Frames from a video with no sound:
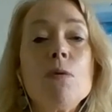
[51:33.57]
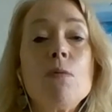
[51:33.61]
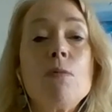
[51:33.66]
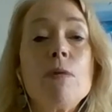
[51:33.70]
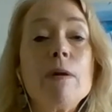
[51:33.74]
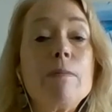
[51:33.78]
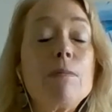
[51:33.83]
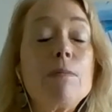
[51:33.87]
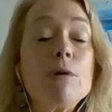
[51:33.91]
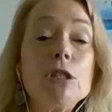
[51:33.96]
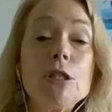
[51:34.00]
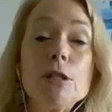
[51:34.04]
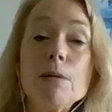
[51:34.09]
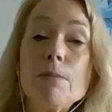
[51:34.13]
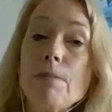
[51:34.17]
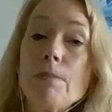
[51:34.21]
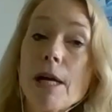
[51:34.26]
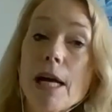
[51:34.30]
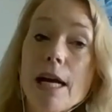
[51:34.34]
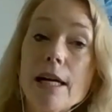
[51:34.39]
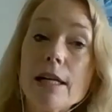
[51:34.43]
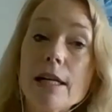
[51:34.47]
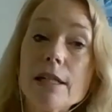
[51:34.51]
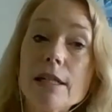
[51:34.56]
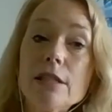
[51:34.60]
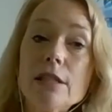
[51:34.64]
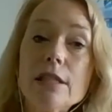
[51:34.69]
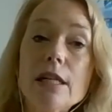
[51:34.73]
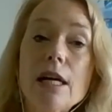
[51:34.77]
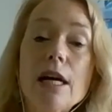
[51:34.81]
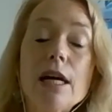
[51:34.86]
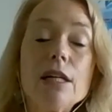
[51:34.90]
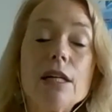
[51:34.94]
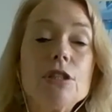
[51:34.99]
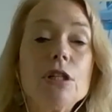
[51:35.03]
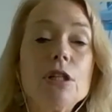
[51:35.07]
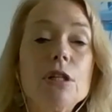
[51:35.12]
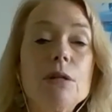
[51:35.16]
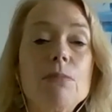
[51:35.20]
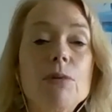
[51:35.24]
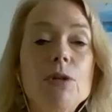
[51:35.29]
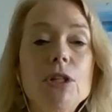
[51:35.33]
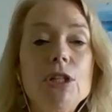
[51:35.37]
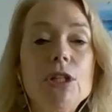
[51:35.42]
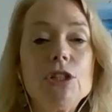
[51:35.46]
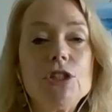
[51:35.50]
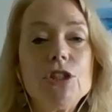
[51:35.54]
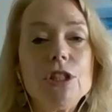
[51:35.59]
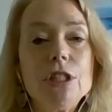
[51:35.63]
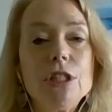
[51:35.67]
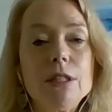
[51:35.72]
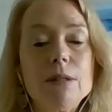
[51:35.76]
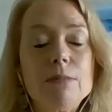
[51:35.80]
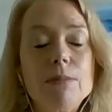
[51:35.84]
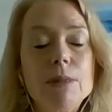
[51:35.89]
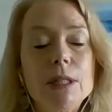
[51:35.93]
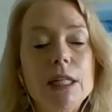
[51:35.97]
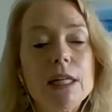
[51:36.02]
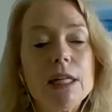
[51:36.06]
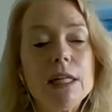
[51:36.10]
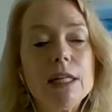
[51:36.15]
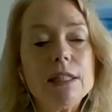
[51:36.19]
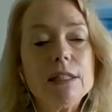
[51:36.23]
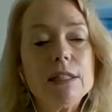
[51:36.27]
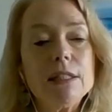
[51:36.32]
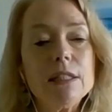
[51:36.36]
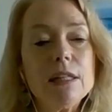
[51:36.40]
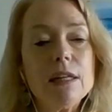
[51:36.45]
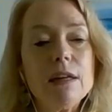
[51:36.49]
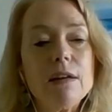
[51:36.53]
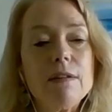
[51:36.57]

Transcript: We pushed it back to October this year because